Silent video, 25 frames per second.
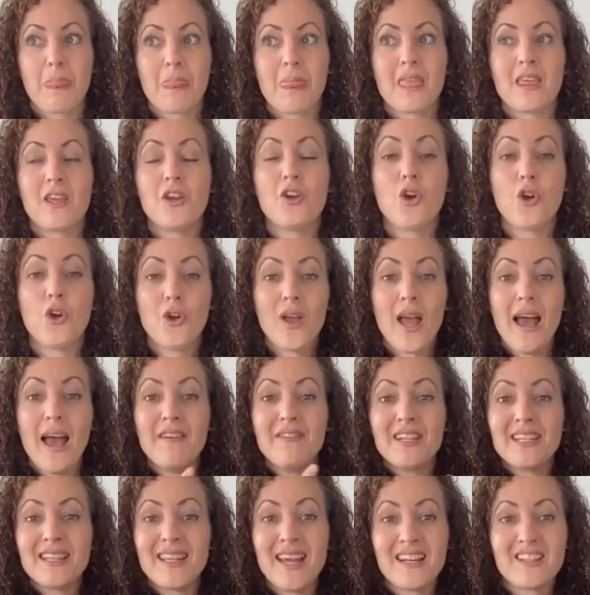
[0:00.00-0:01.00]
you know,
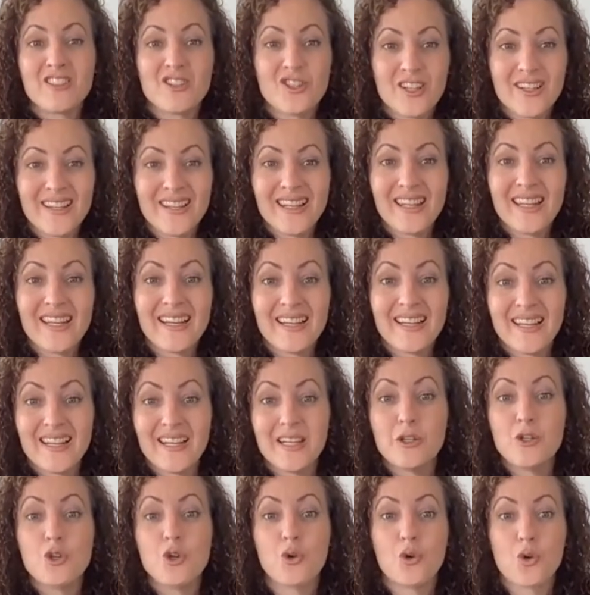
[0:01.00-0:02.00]
having that cheerleader
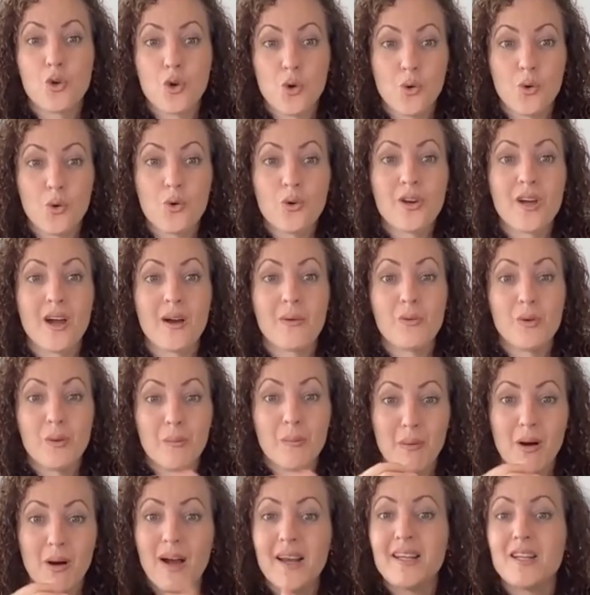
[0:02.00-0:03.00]
in your corner,
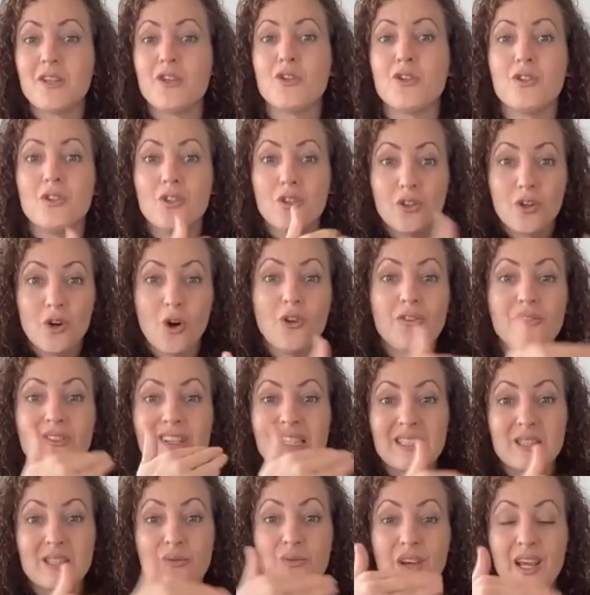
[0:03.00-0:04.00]
reminding you got
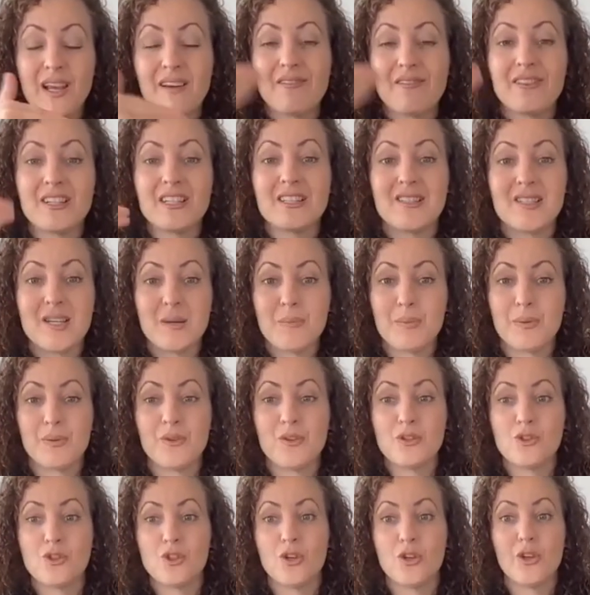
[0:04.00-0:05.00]
this for every step of
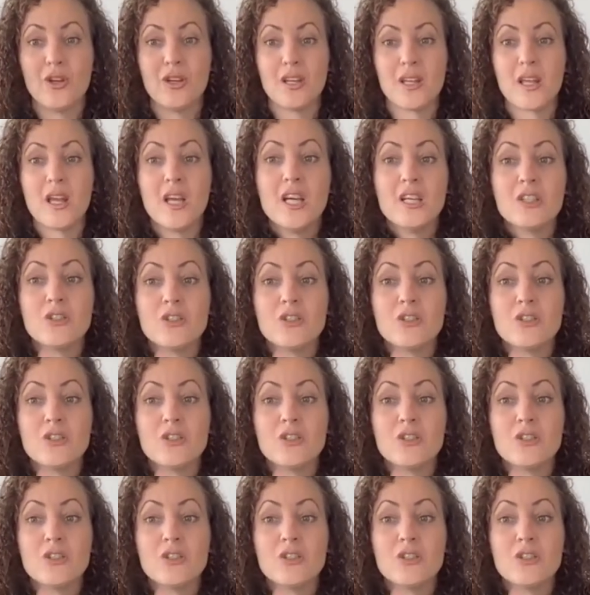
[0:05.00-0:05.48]
the journey,